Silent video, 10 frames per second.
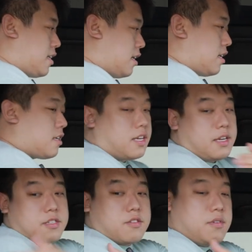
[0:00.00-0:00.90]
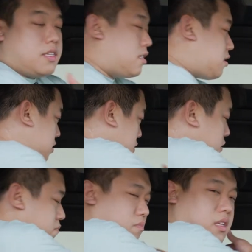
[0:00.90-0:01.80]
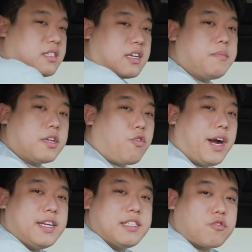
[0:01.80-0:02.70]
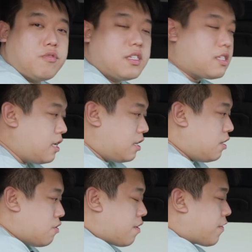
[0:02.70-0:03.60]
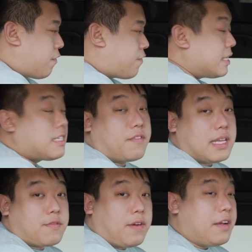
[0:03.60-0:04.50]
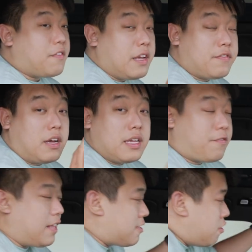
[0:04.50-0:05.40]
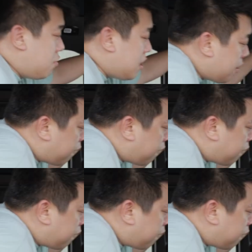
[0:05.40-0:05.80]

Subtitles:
here, you're gonna squeeze. It's gonna be quite a squeeze with your friends if there's 5. If not, if there's only